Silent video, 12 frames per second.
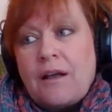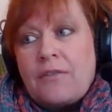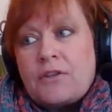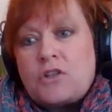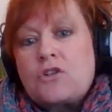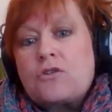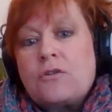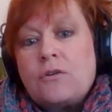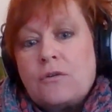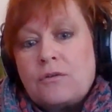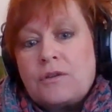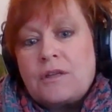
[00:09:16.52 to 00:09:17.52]
The
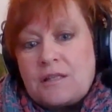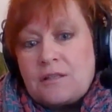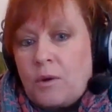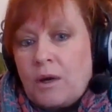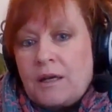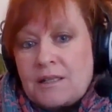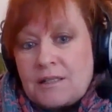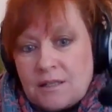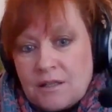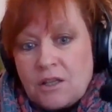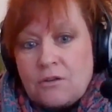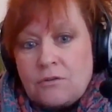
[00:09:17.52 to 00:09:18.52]
truth is the oneness
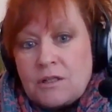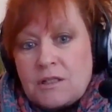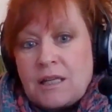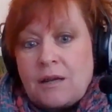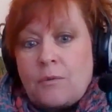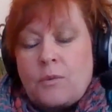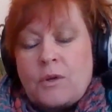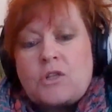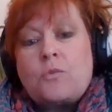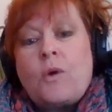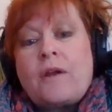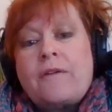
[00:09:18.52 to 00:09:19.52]
and the unity,
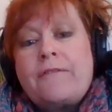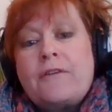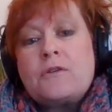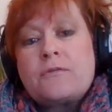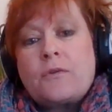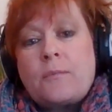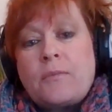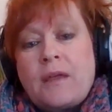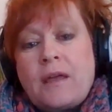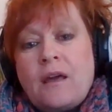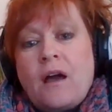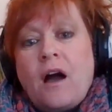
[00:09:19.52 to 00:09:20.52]
which one views from
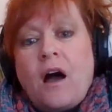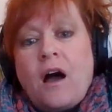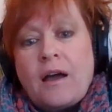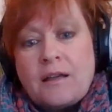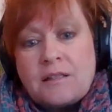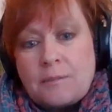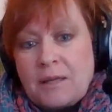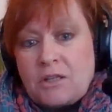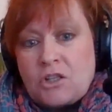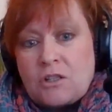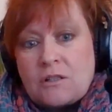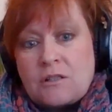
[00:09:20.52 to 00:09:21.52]
the higher
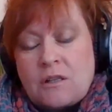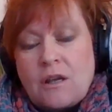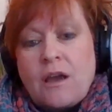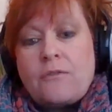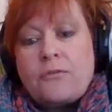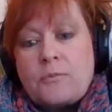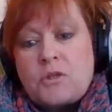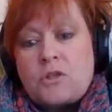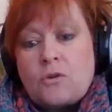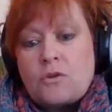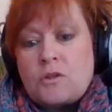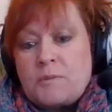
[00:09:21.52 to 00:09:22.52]
dimensions and from
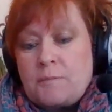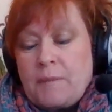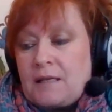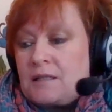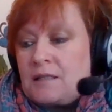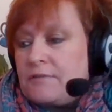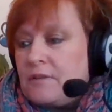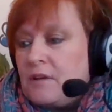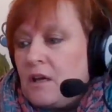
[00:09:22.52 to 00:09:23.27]
source perspective.